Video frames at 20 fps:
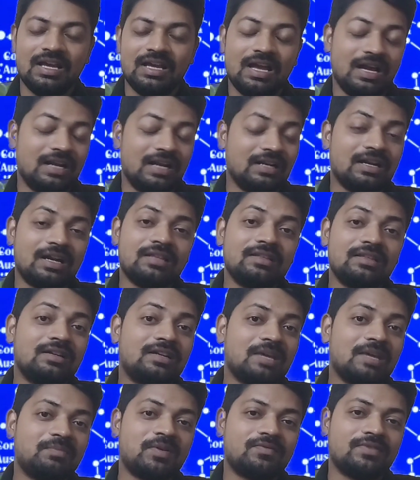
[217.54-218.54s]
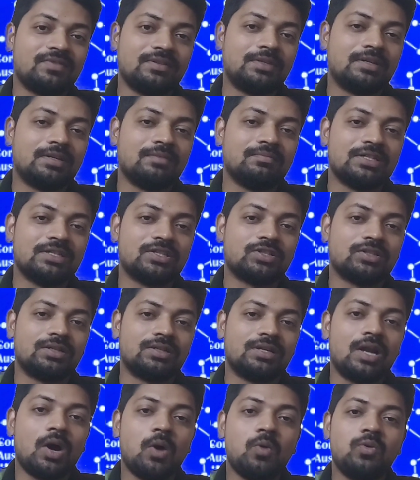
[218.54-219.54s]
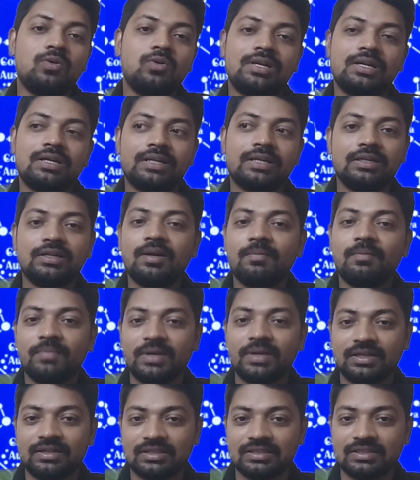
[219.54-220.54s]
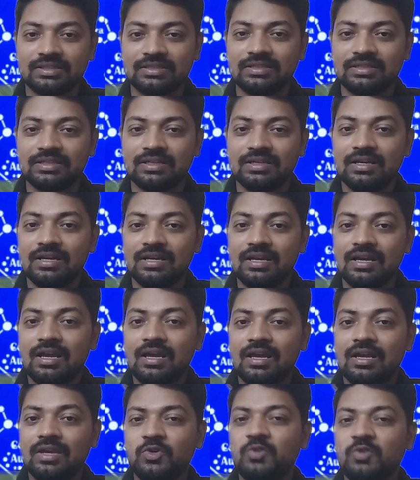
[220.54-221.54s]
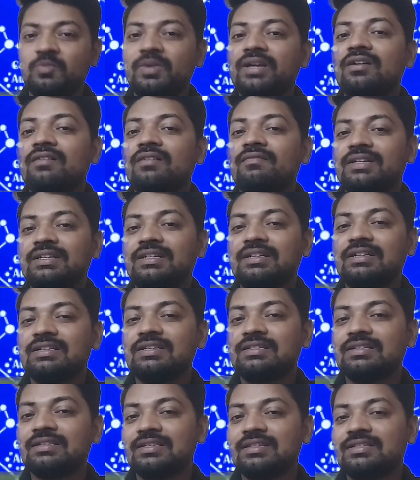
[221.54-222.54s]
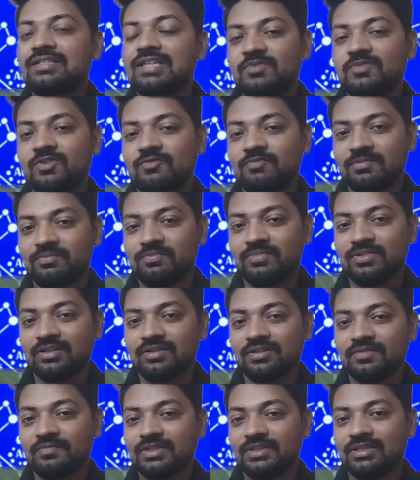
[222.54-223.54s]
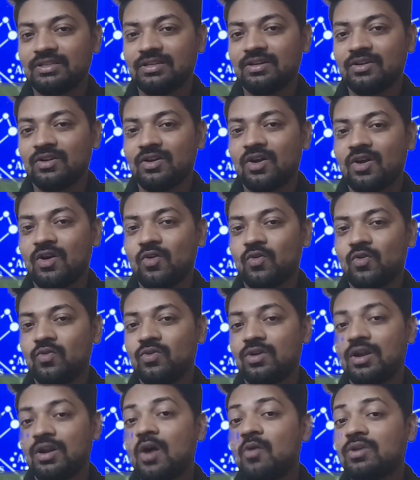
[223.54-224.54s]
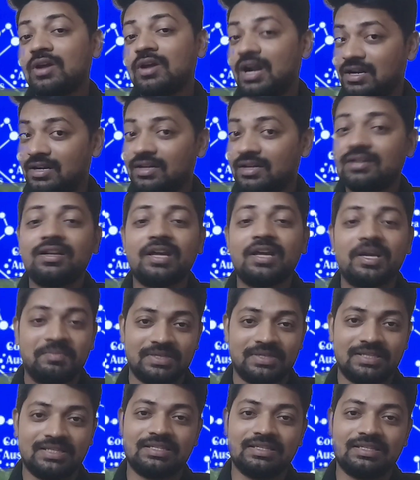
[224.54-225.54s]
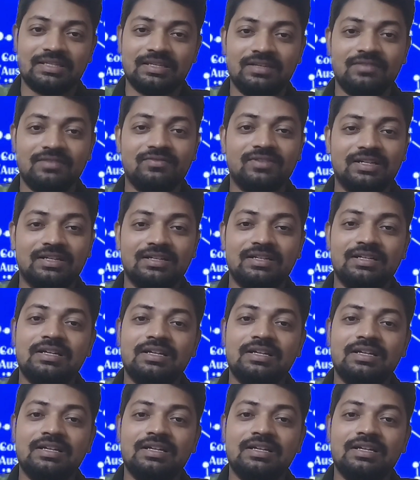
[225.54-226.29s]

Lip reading: And another type of symptom is doubt and incompleteness. You might have witnessed these type of people who doubt 100 times even,